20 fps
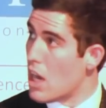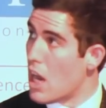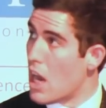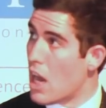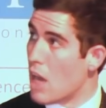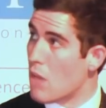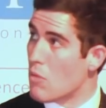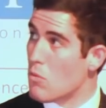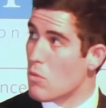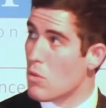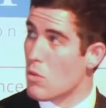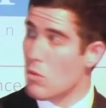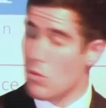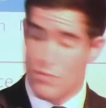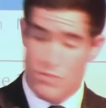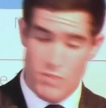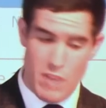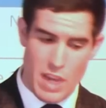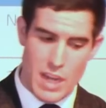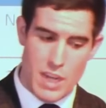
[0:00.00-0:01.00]

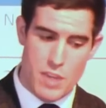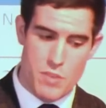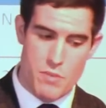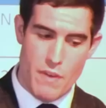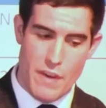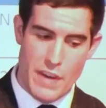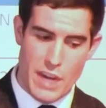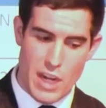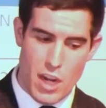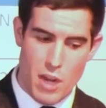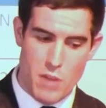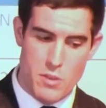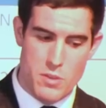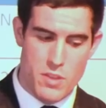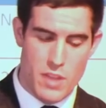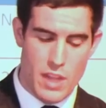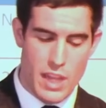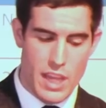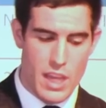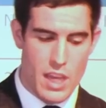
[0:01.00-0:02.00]
at least very
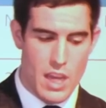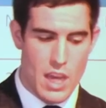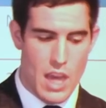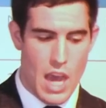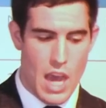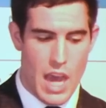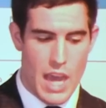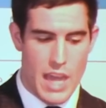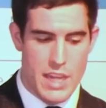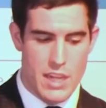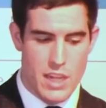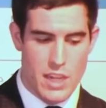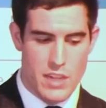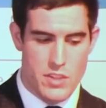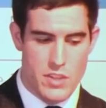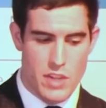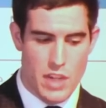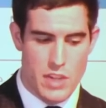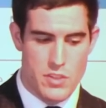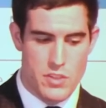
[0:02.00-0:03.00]
closely in
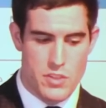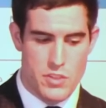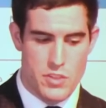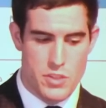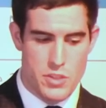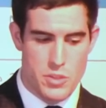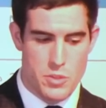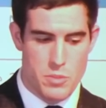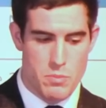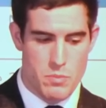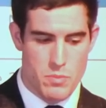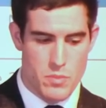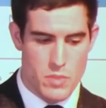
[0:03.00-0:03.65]
1992